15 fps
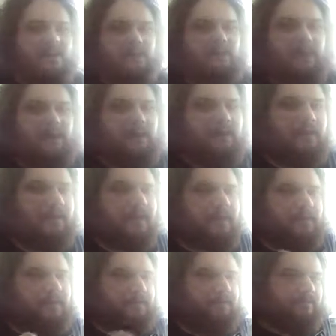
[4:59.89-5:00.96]
can't remember.
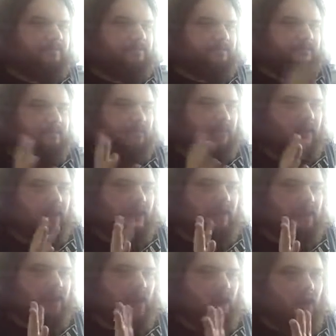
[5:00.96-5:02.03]

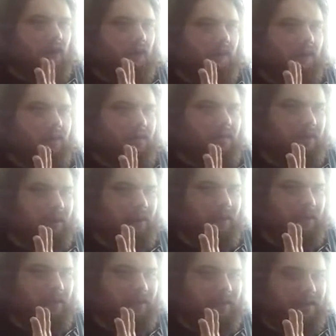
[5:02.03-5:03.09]
So,
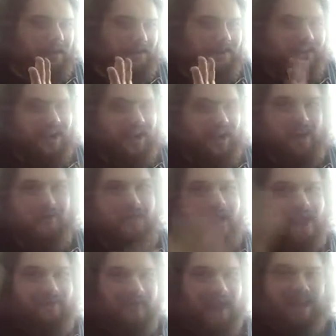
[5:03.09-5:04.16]
it's like,
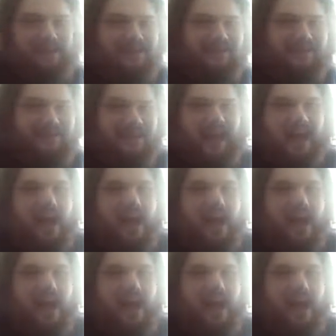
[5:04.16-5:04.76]
okay, that's